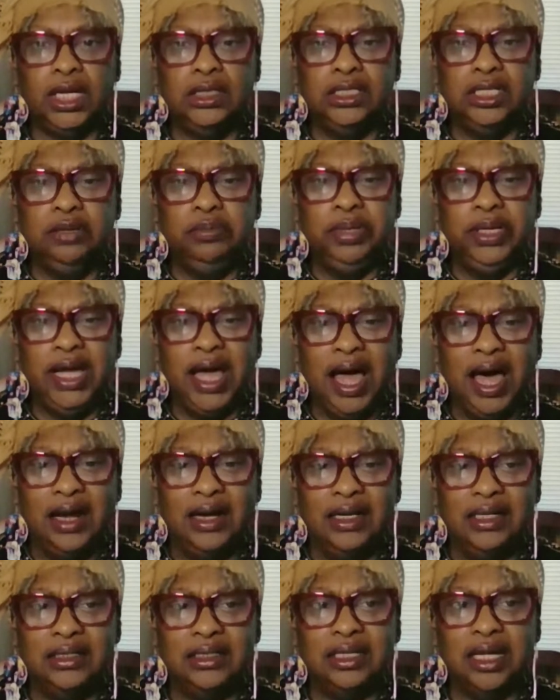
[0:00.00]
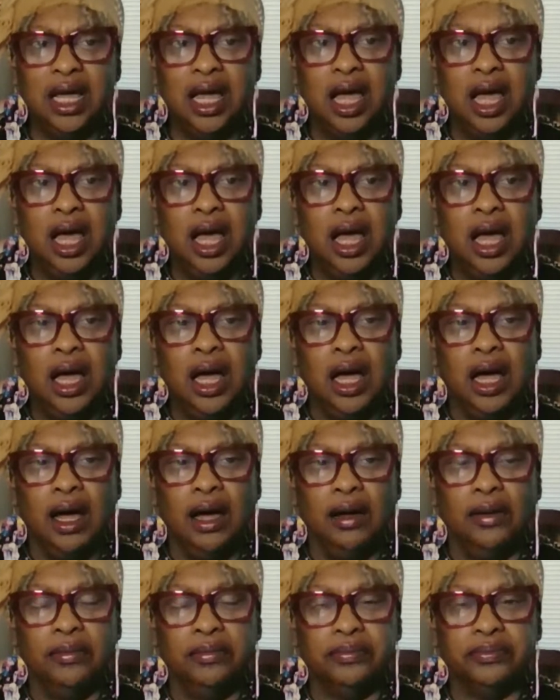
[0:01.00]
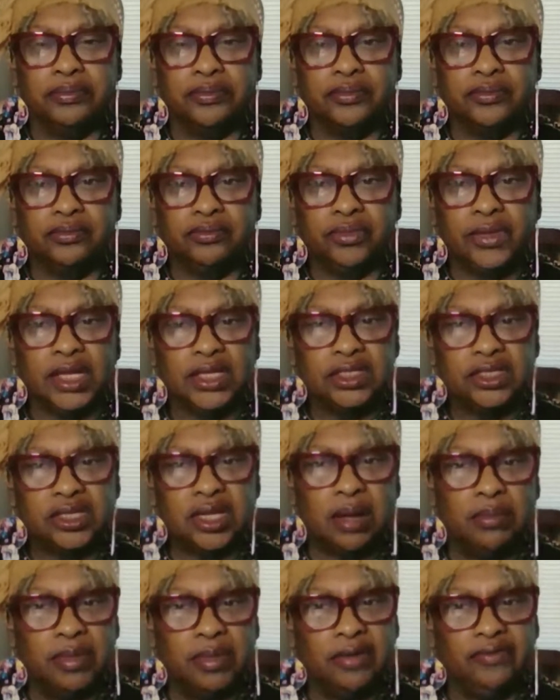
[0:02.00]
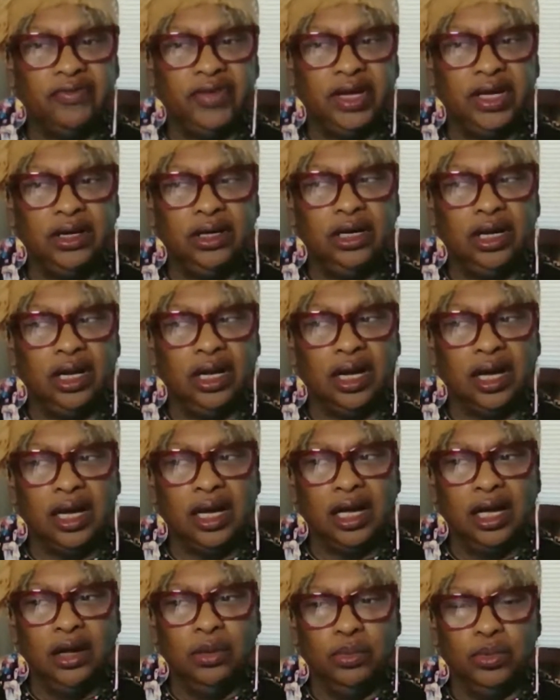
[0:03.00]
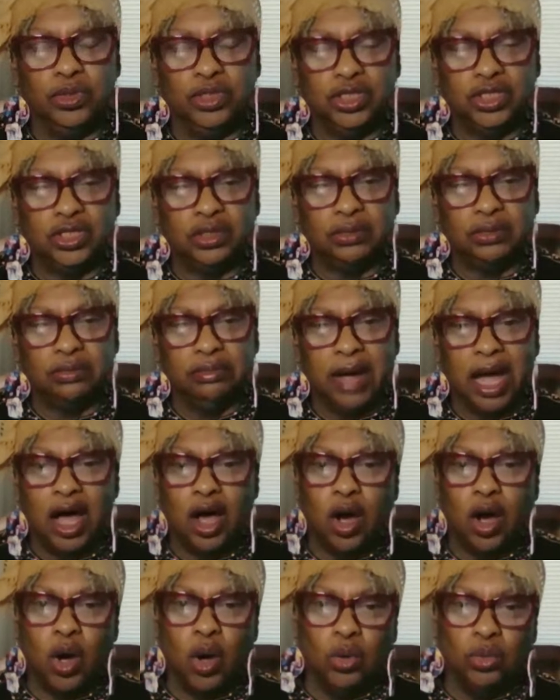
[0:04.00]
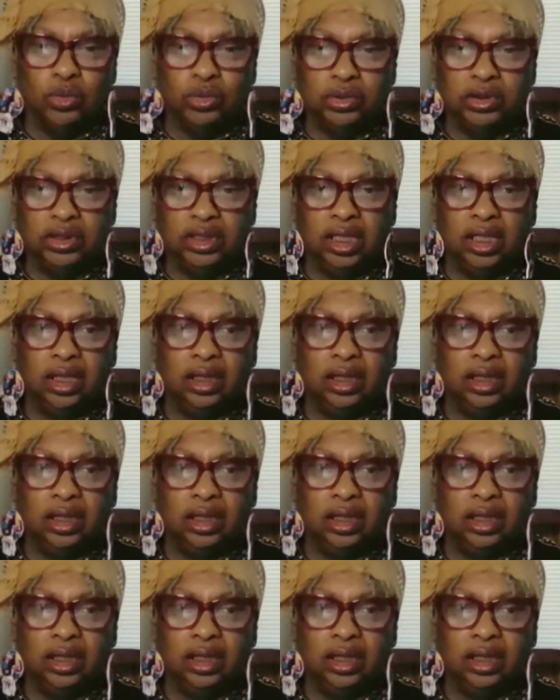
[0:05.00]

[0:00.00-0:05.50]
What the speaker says: to be honest. Some of it was my own